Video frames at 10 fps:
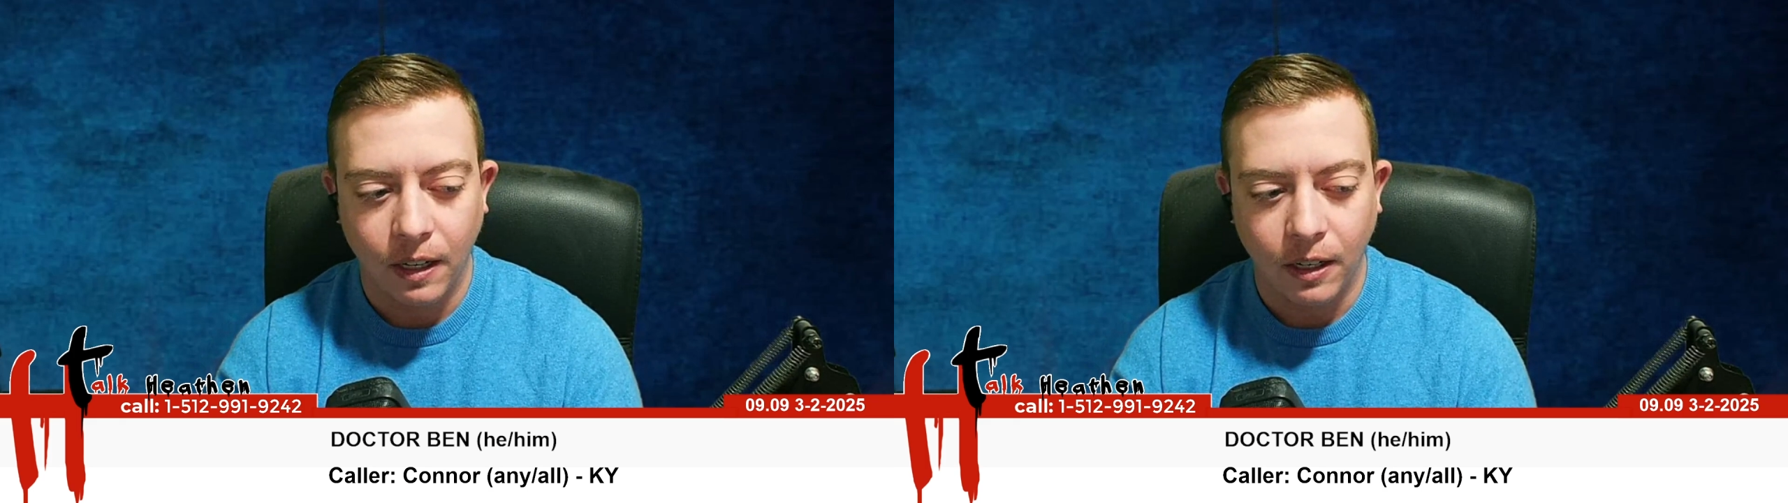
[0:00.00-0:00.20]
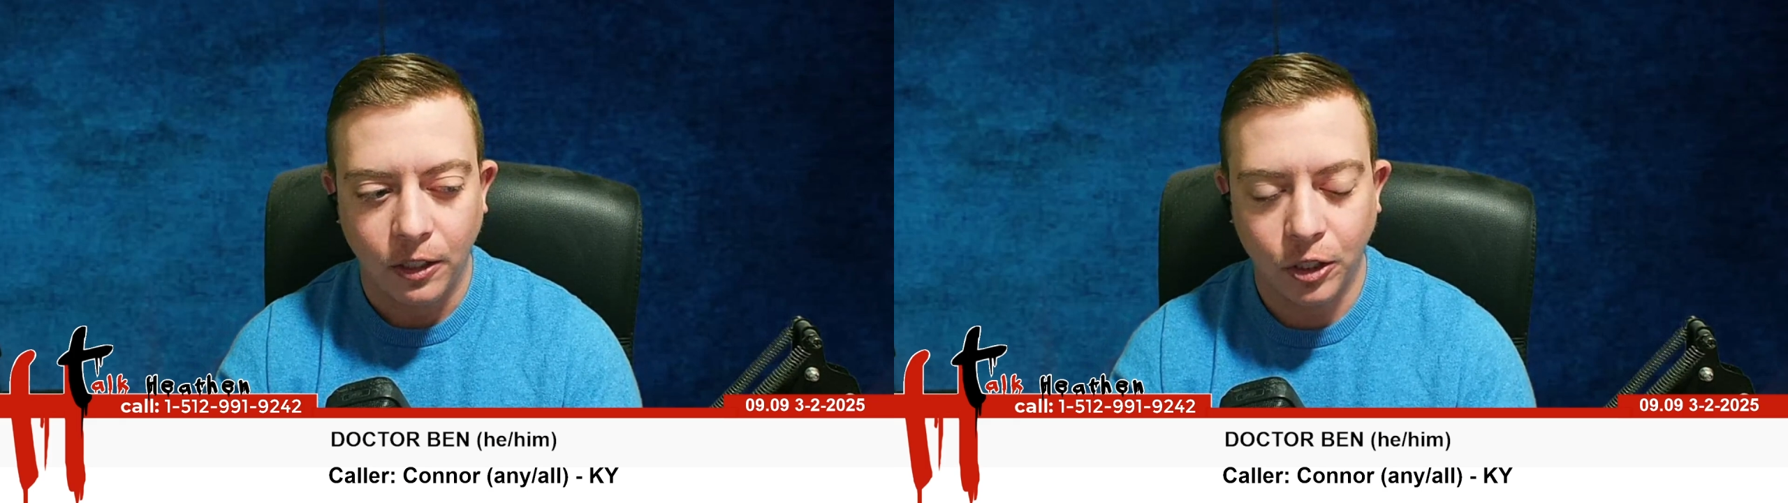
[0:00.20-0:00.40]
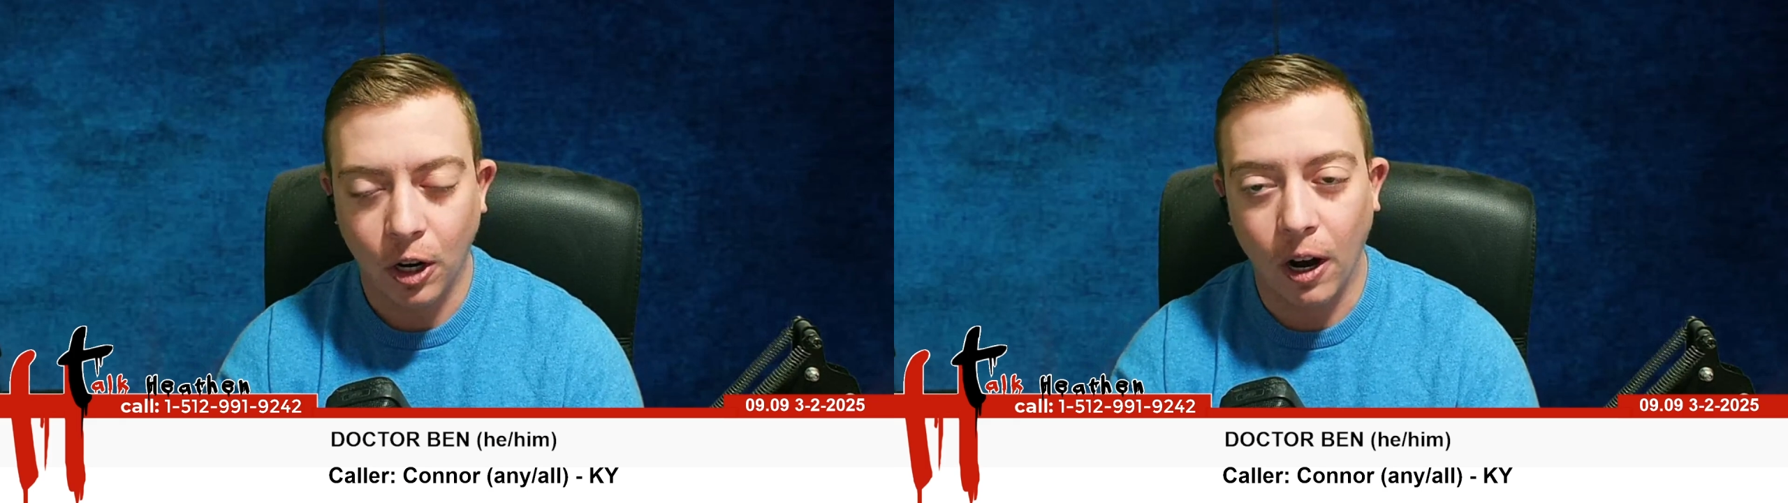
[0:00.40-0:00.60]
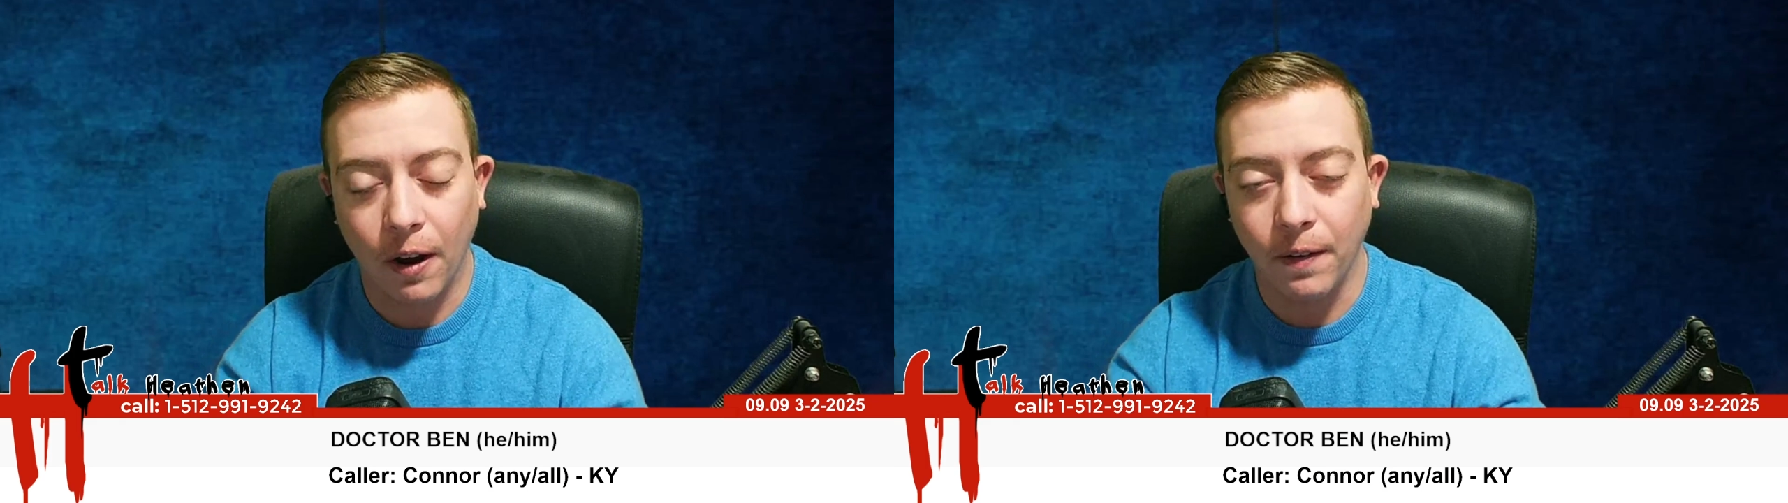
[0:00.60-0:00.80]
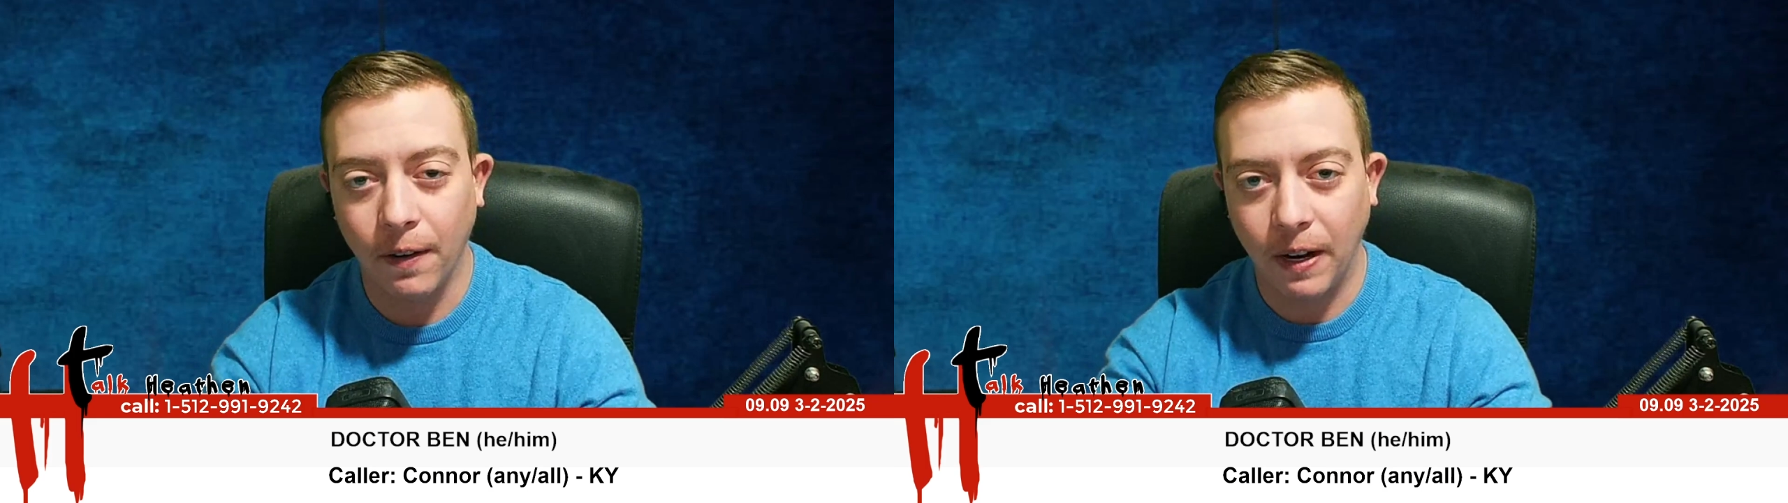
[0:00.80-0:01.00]
sure,
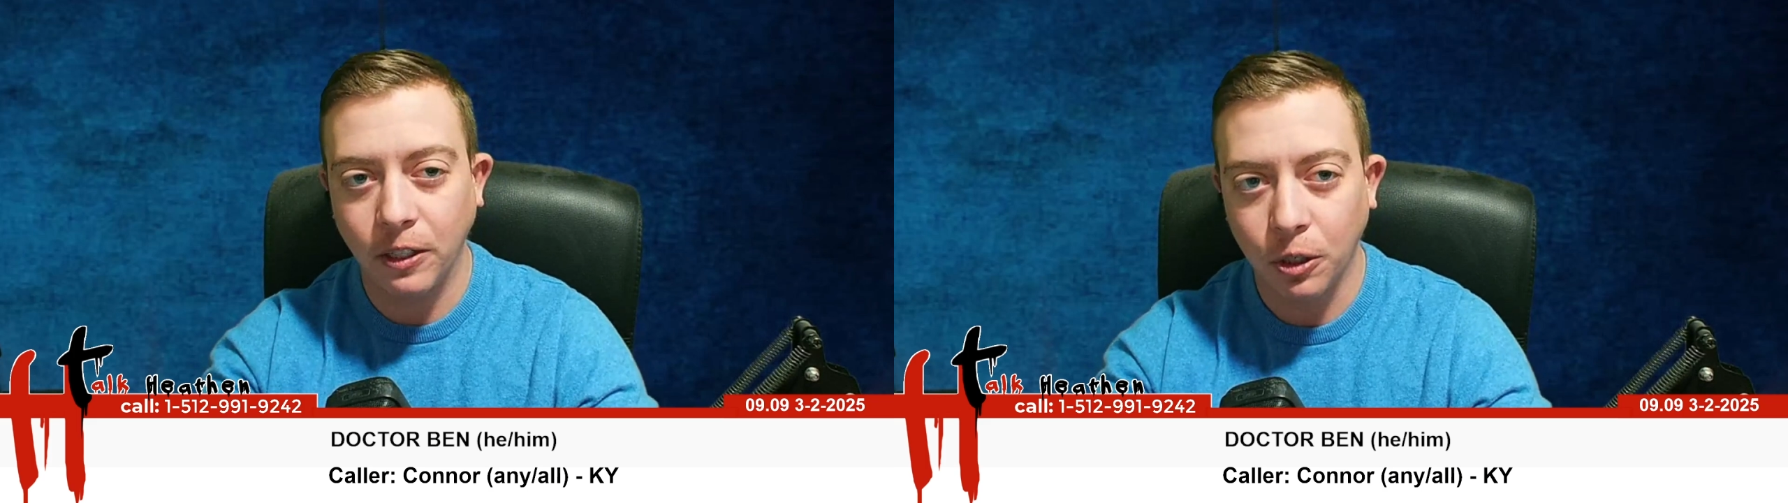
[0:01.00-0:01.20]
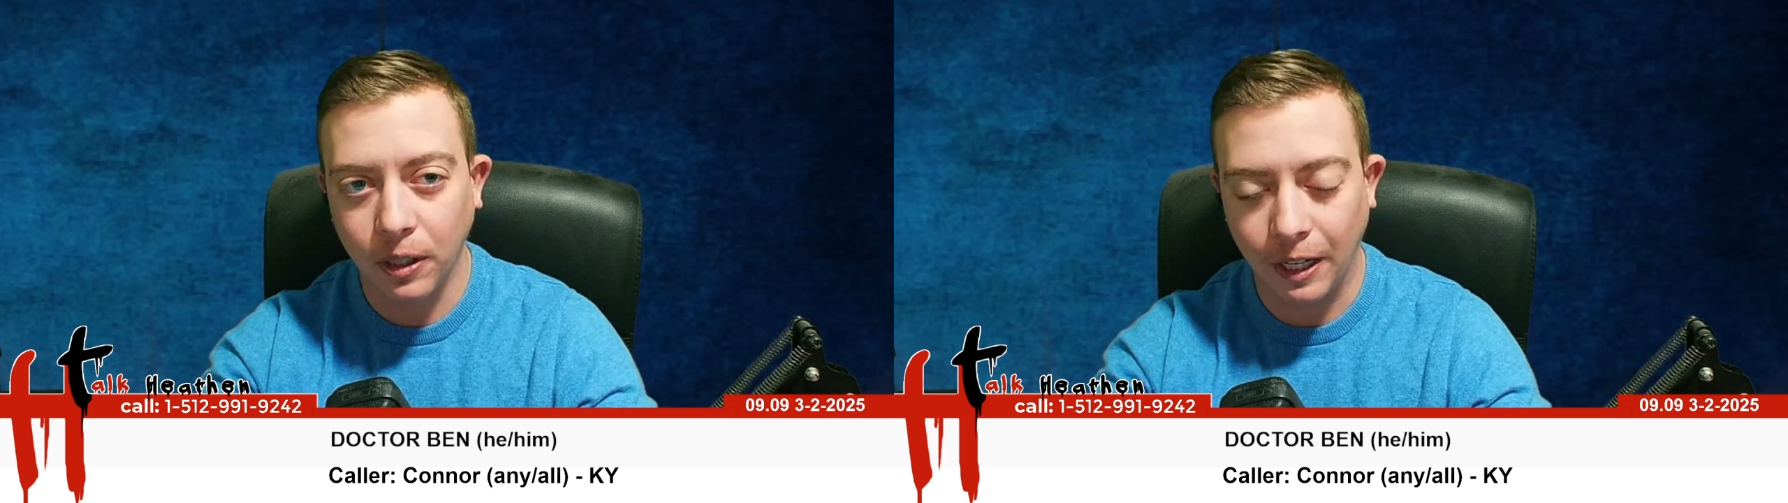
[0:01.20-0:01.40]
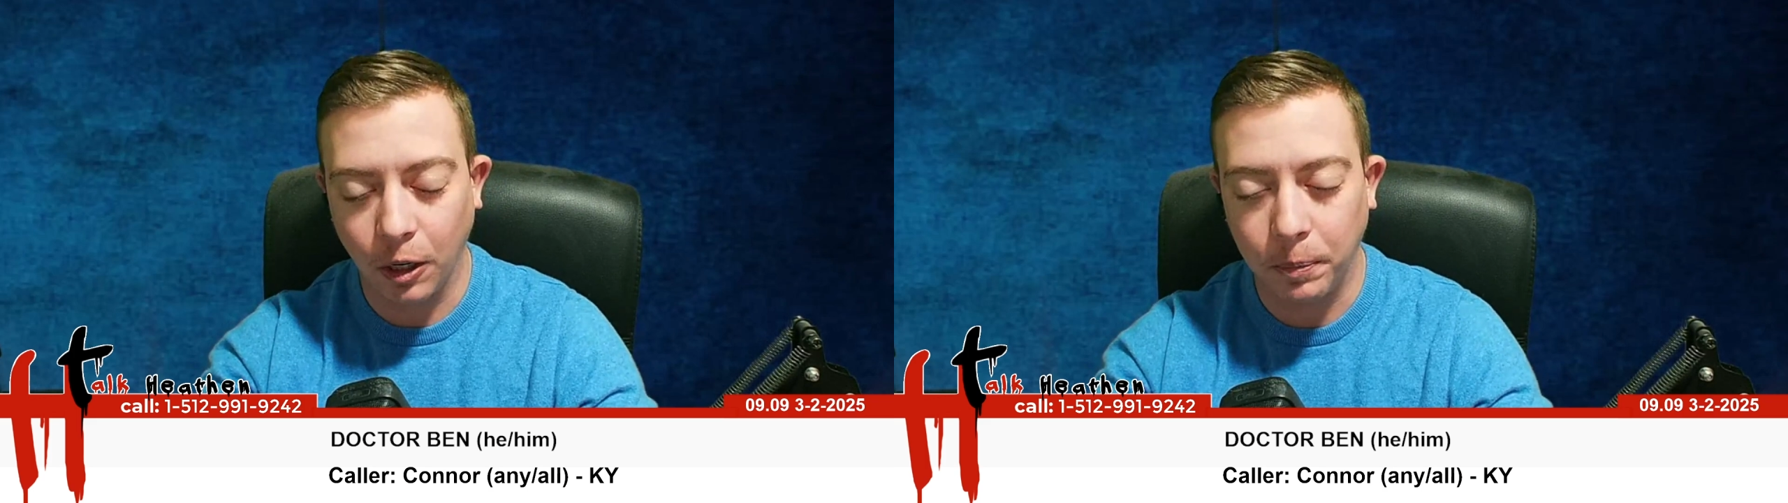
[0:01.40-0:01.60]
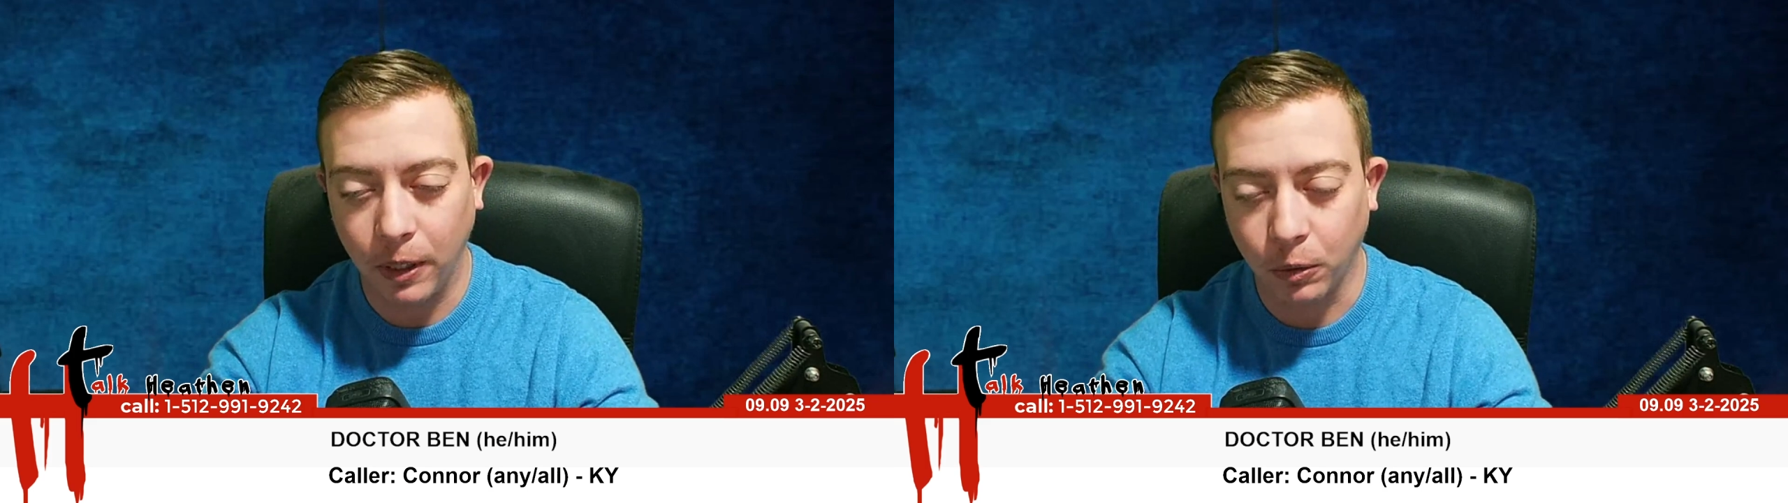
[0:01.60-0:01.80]
eventually it'd be